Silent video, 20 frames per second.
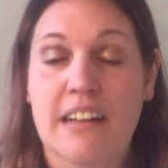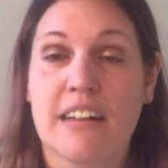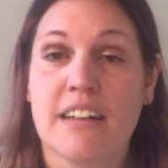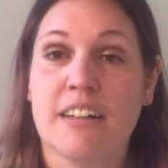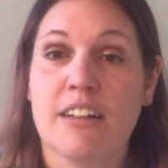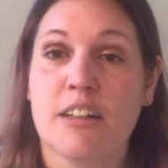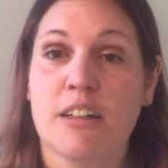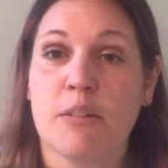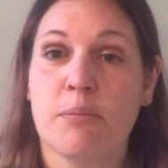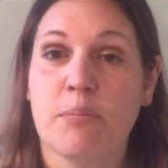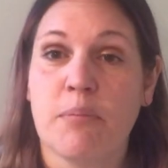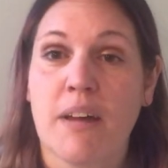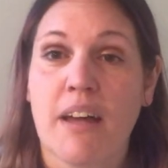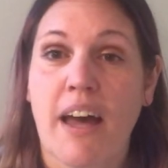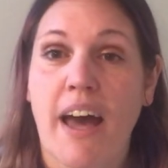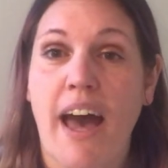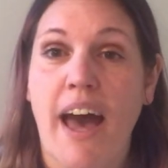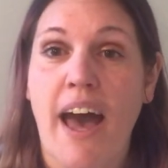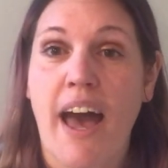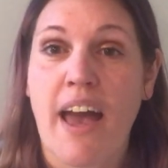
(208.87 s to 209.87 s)
Um,
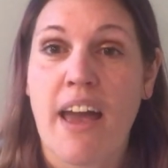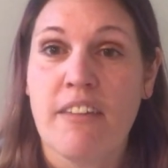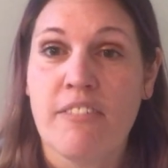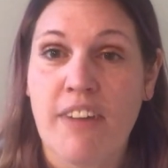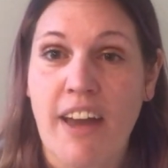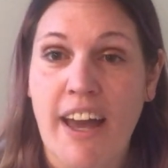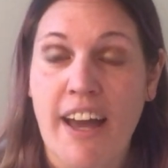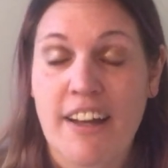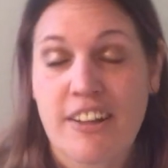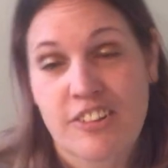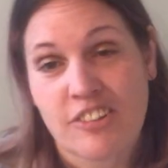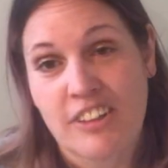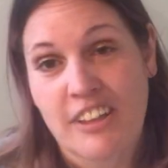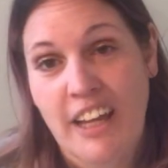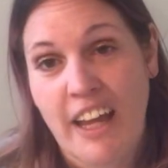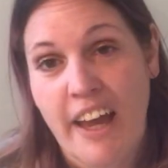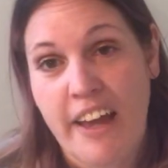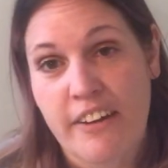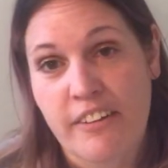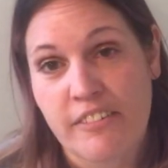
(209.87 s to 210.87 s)
I've actually
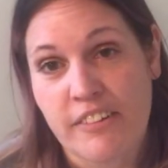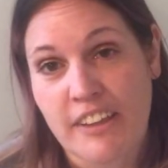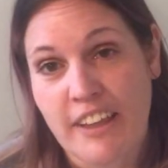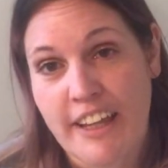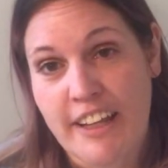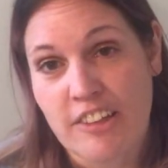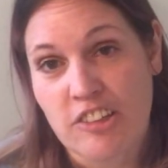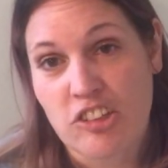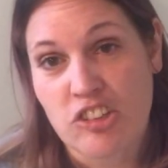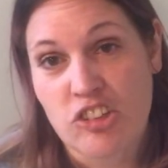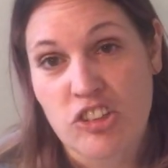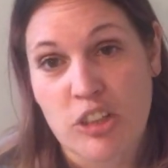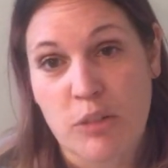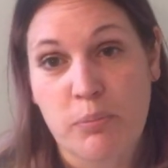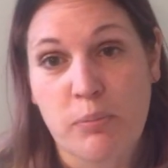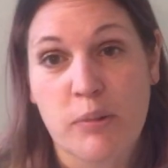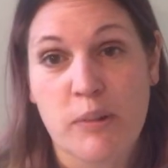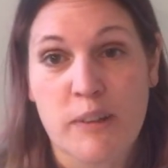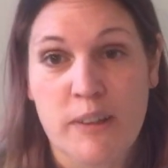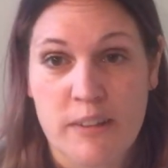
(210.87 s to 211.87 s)
had a
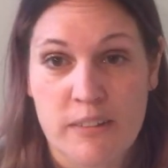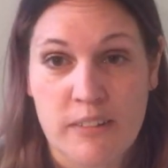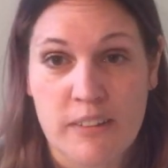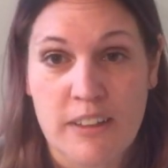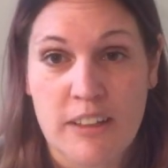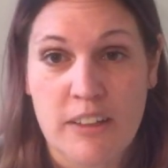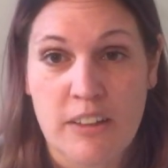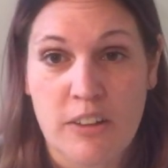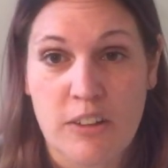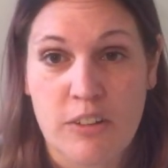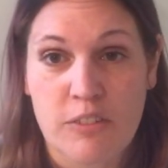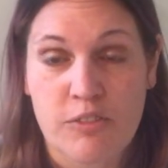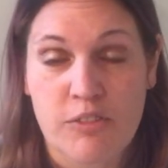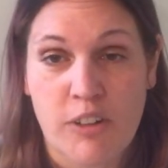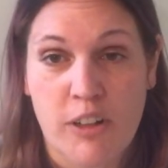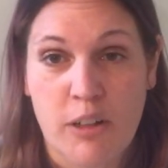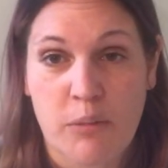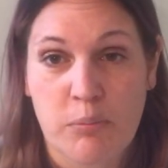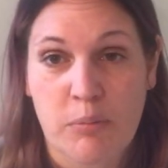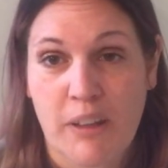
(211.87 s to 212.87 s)
relationship literally go
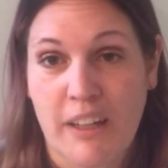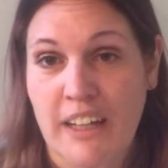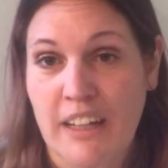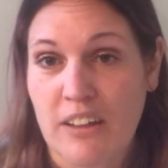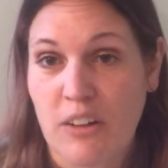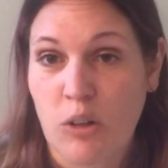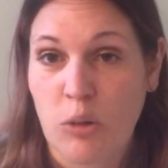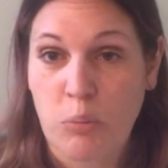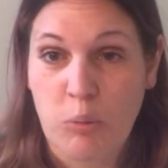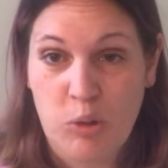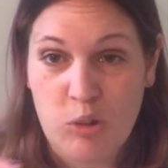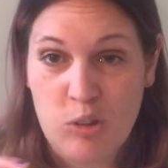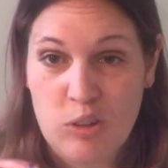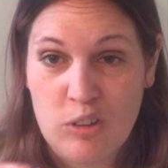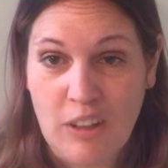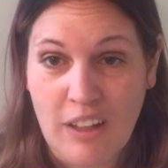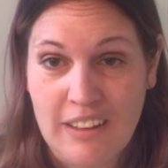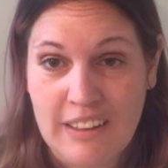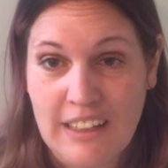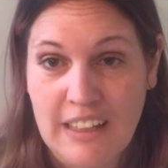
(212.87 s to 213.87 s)
from like almost
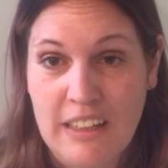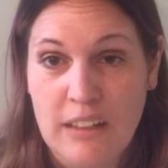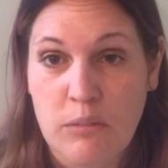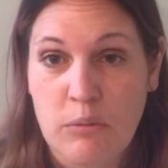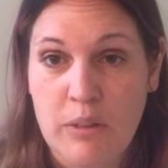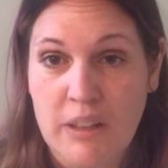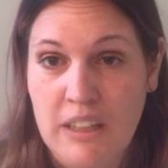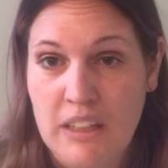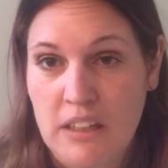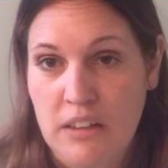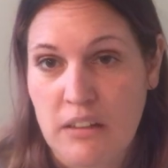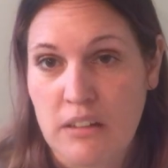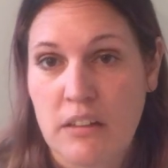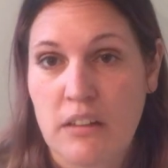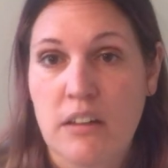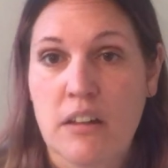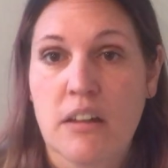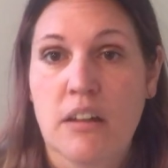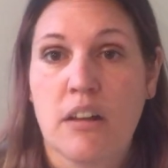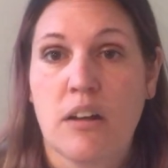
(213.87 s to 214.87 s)
nothing within
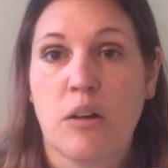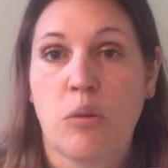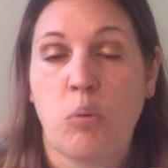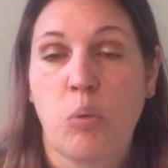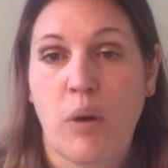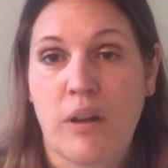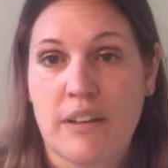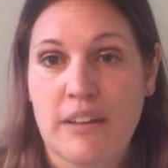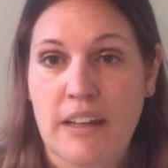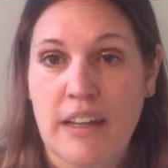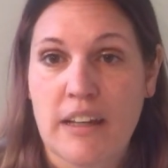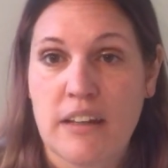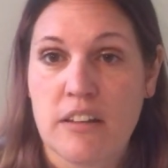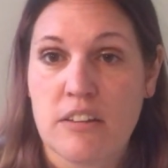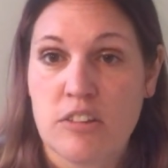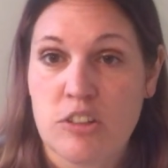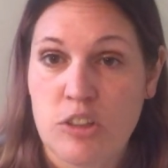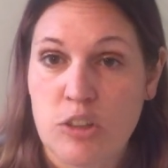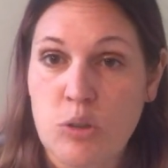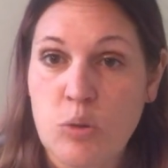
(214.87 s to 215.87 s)
one day to
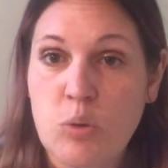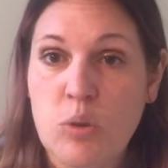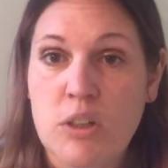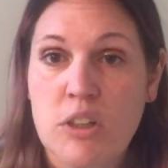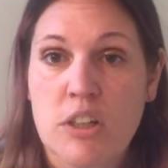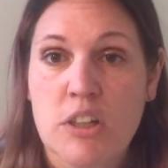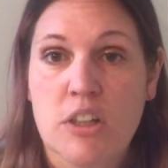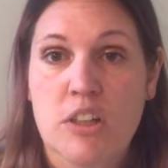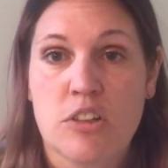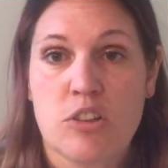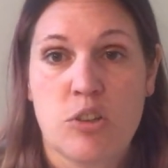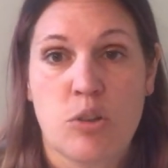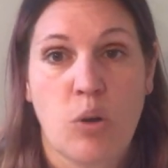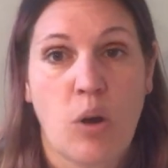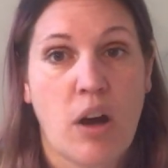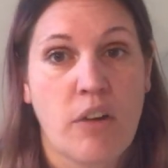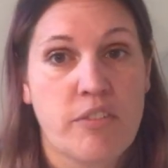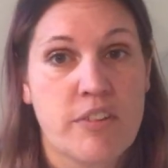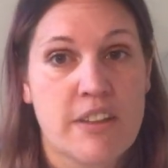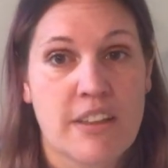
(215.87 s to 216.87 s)
two to
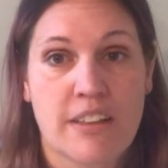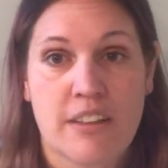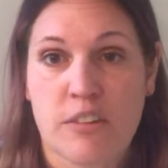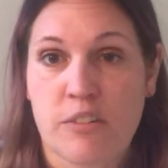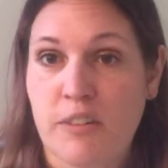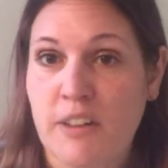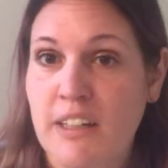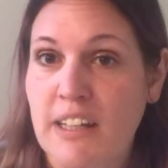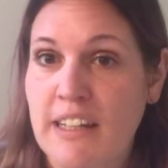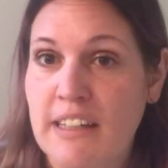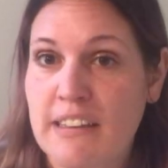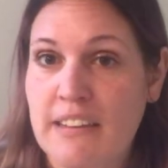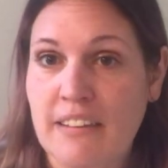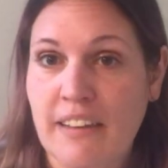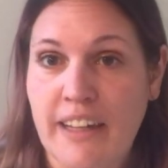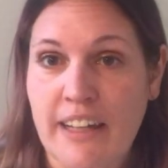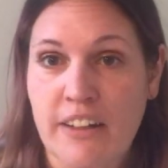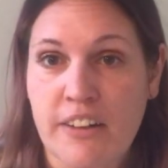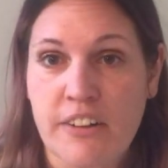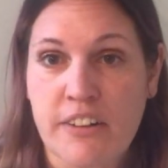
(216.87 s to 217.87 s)
all of a sudden three days
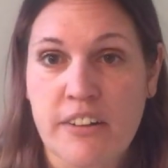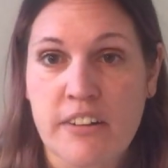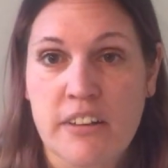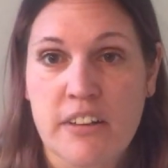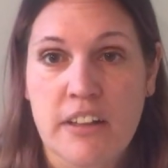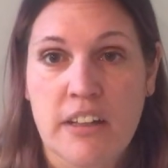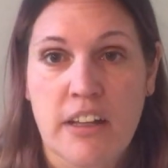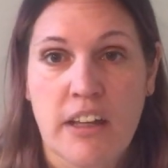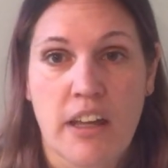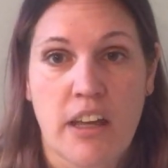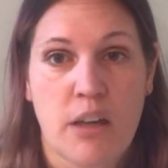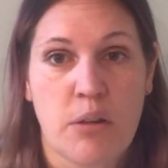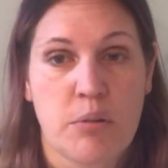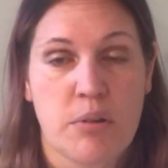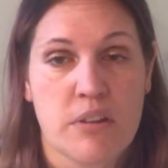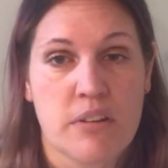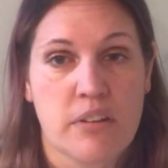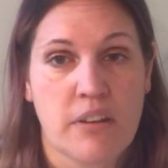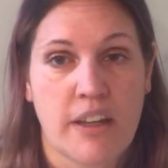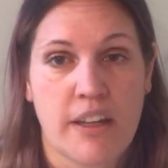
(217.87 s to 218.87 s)
later, it
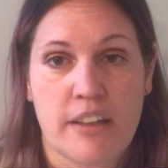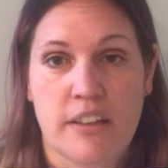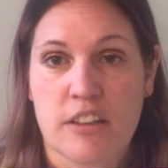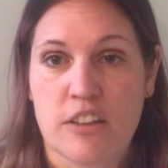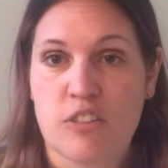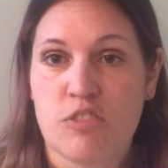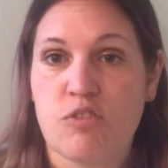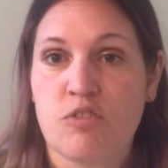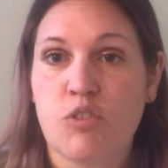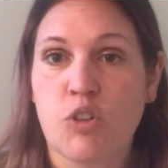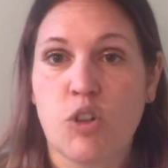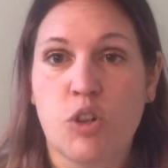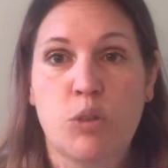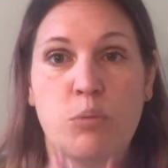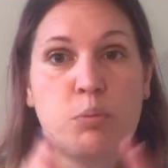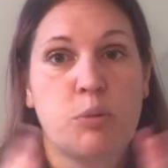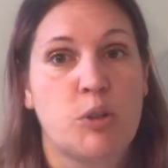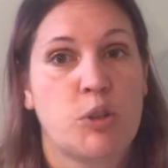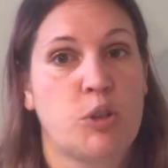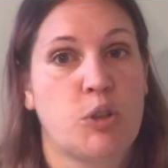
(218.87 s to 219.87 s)
was like this full
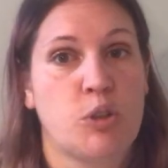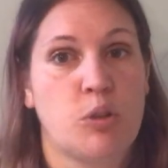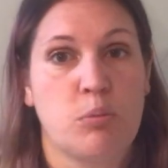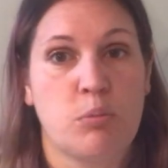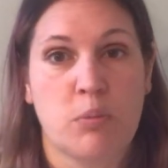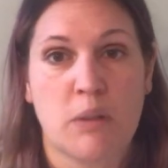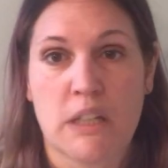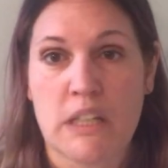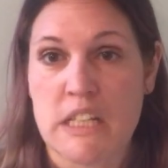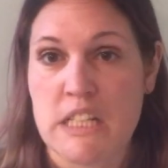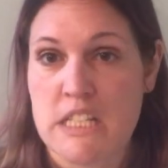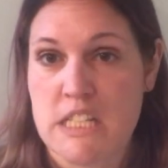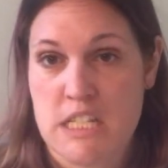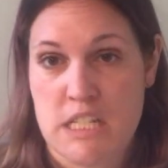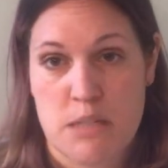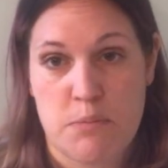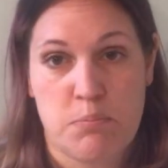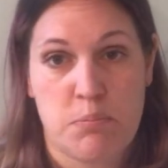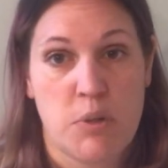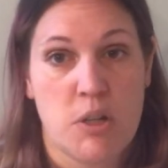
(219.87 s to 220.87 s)
bloom,
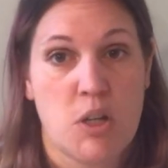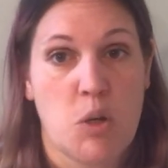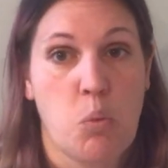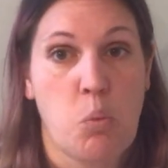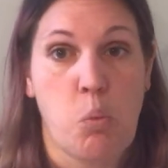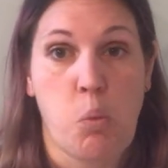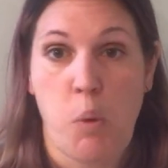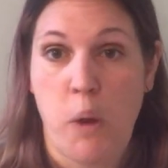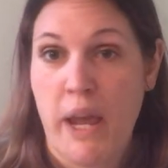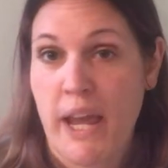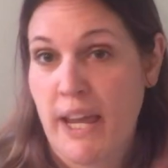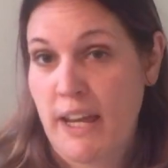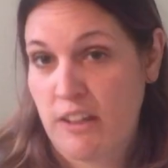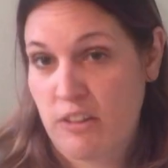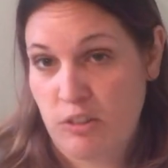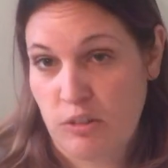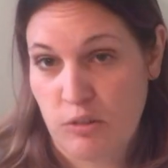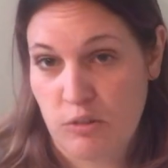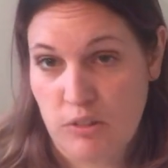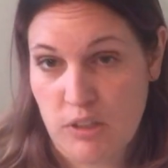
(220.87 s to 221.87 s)
deep, way
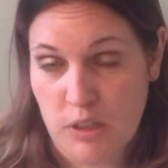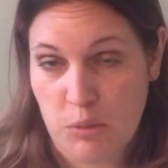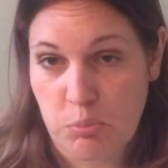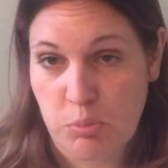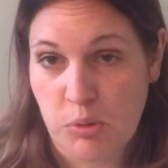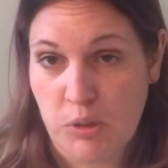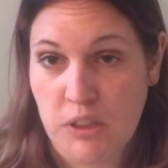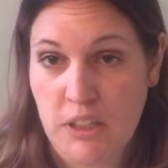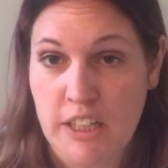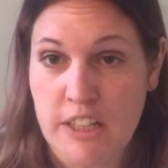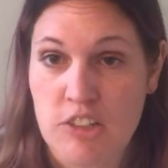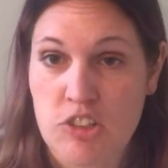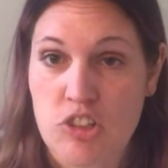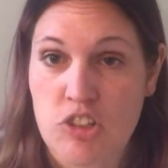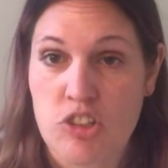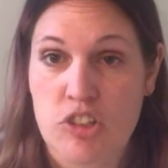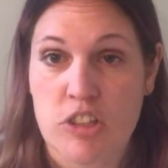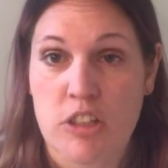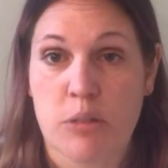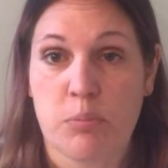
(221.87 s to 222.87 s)
too deep
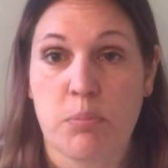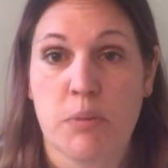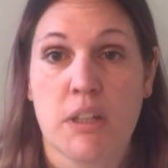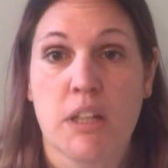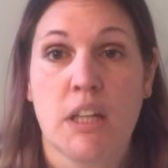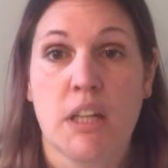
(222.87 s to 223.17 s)
relationship.